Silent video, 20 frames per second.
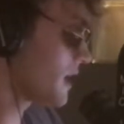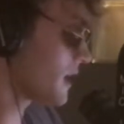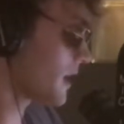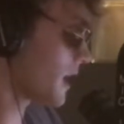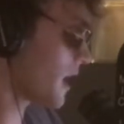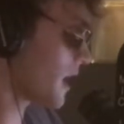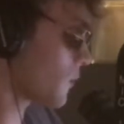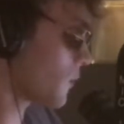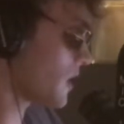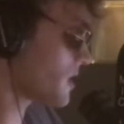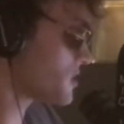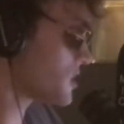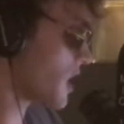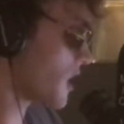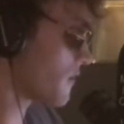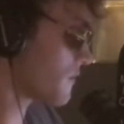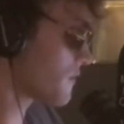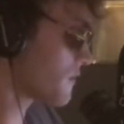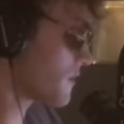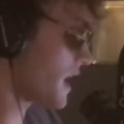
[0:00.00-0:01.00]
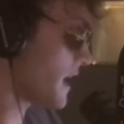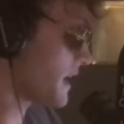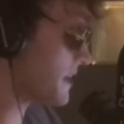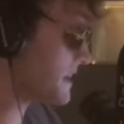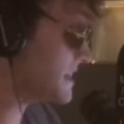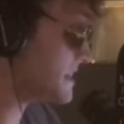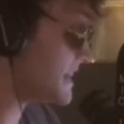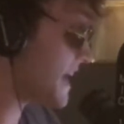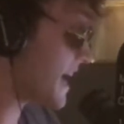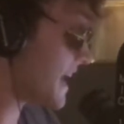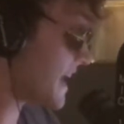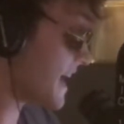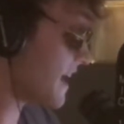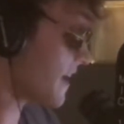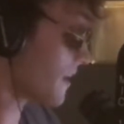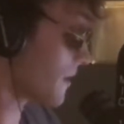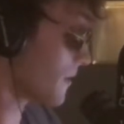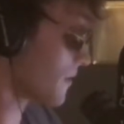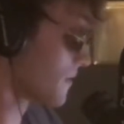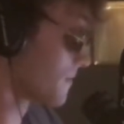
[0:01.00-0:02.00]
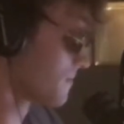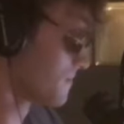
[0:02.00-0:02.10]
Gotta watch out for that dead air.